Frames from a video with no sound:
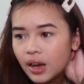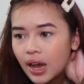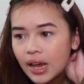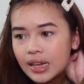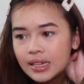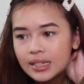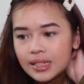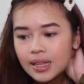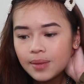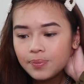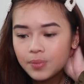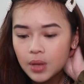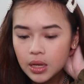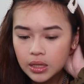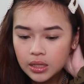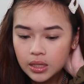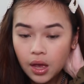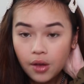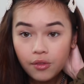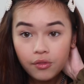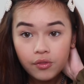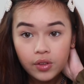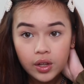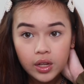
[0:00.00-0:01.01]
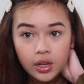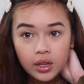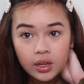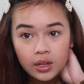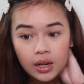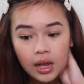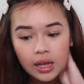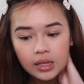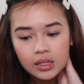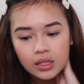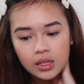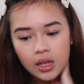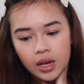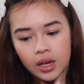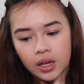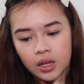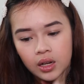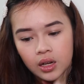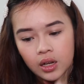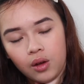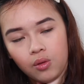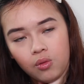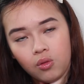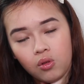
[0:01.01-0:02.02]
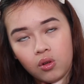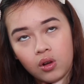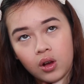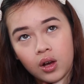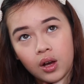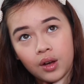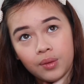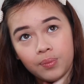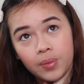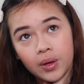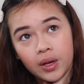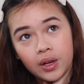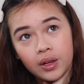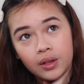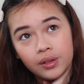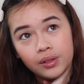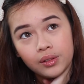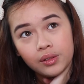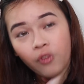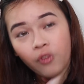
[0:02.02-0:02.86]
I slept at 7 last night. I woke up at